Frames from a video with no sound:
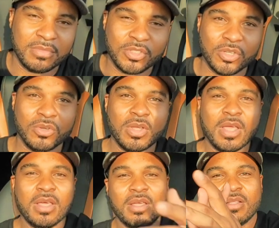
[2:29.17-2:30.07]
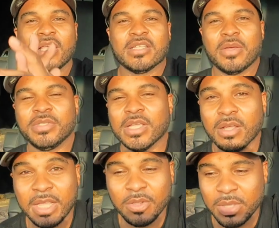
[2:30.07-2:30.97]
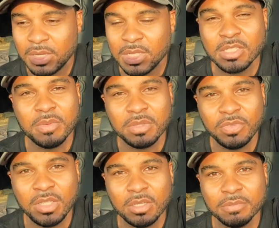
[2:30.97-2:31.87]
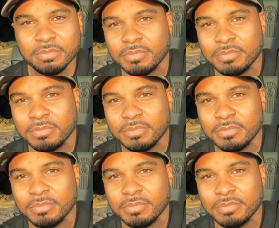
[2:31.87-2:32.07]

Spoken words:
So that's how we sound. Anyway, let's get with the video.